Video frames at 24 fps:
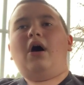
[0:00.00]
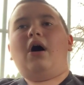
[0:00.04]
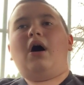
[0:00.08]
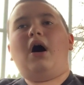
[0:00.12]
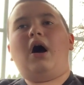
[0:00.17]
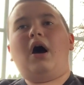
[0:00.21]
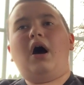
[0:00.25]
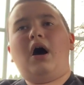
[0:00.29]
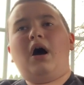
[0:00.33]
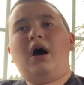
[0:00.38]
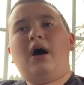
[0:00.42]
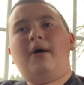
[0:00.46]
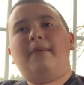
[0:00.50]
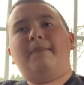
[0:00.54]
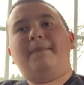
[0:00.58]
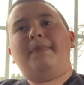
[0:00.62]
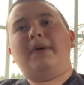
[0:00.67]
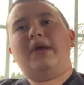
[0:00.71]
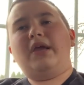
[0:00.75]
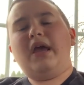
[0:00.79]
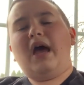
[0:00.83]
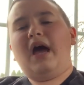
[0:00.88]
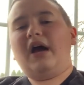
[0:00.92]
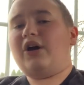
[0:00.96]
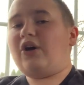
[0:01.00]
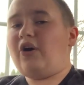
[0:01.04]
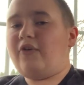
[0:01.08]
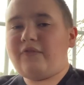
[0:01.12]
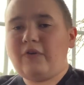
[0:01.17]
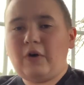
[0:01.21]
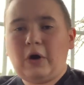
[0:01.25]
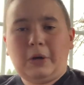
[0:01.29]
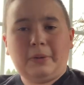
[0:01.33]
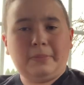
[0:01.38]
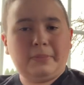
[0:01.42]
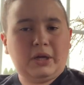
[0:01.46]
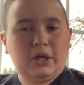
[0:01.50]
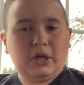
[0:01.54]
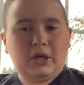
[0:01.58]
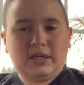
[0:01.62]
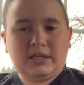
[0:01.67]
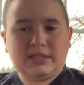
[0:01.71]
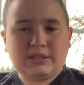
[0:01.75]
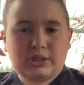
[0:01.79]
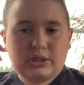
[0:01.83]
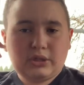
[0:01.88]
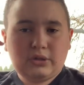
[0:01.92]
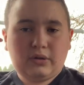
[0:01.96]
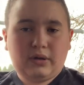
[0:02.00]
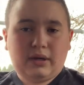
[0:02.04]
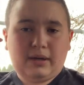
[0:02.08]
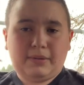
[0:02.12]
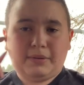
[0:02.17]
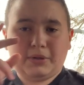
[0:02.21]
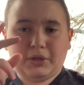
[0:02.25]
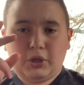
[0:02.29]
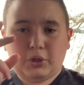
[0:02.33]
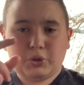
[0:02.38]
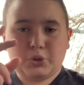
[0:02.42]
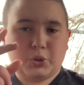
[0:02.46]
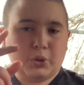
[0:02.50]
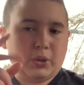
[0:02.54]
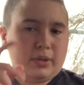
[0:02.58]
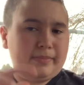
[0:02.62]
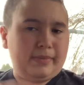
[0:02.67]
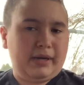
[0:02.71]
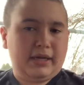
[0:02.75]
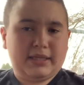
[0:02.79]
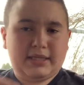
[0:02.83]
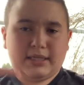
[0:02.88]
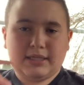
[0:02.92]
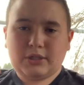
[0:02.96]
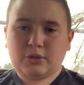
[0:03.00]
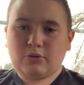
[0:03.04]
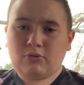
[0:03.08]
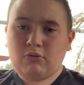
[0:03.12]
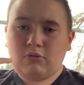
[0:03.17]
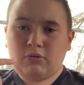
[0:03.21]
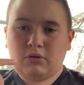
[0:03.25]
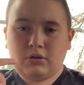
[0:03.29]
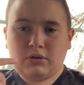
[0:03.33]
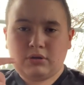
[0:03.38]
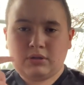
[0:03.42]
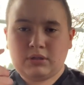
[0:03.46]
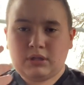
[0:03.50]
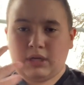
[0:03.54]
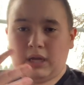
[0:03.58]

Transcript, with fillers: Um, but yeah, go follow me on Instagram. Go join my Discord.